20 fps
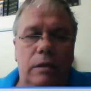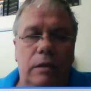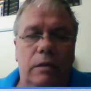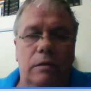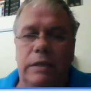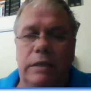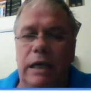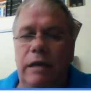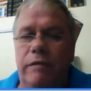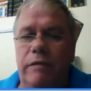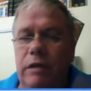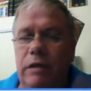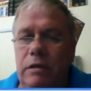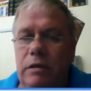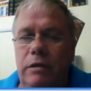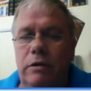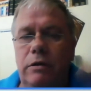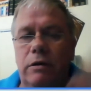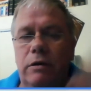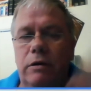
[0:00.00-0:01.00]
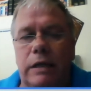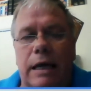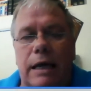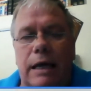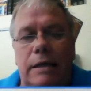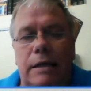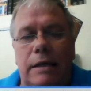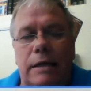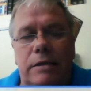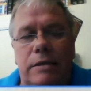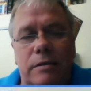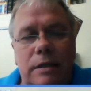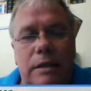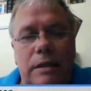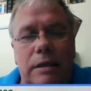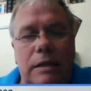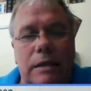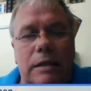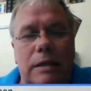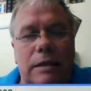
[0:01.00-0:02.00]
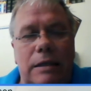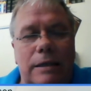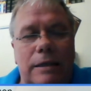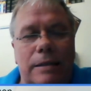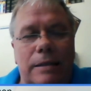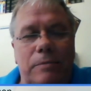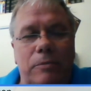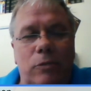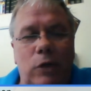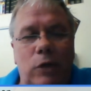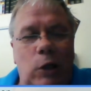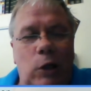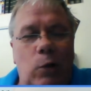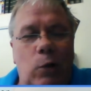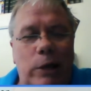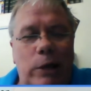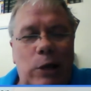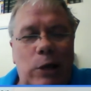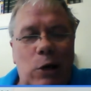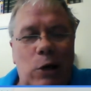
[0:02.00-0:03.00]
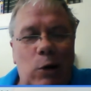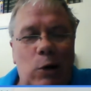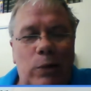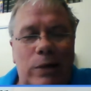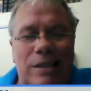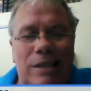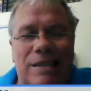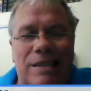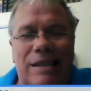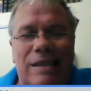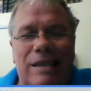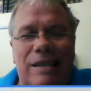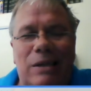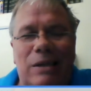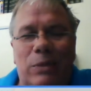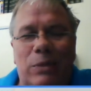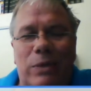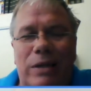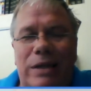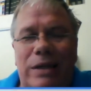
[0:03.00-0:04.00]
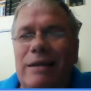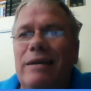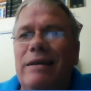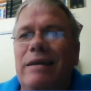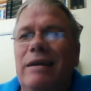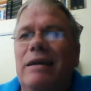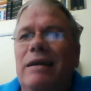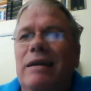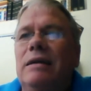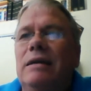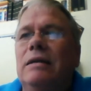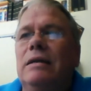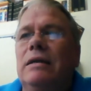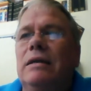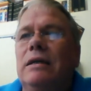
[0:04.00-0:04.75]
David and you other guys. We know, we see you, we hear you.